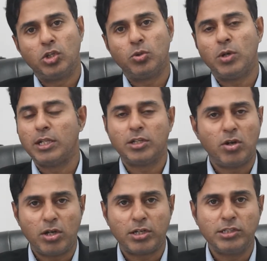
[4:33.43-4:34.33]
to other
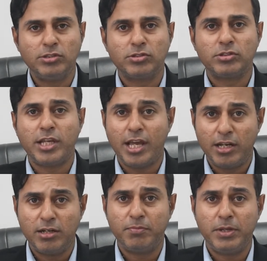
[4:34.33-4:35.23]
organs
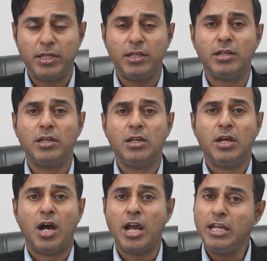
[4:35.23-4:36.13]
can be
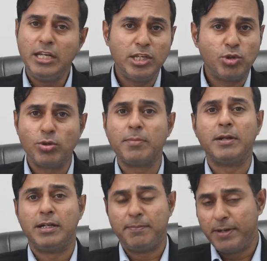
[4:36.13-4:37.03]
highly
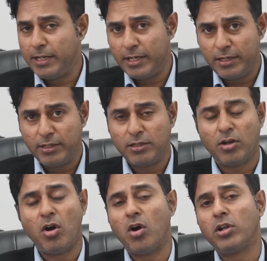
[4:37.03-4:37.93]
curable dependent
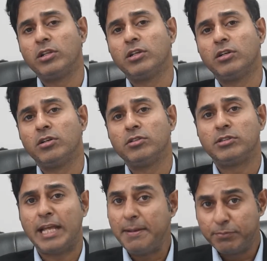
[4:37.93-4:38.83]
on the
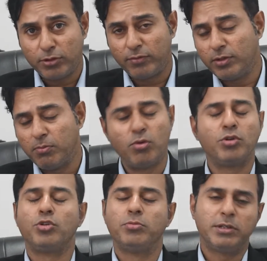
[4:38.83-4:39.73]
types of the
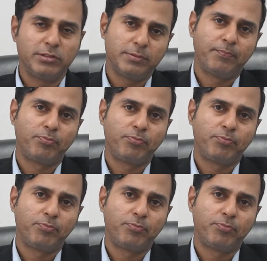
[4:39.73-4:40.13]
bone tumors,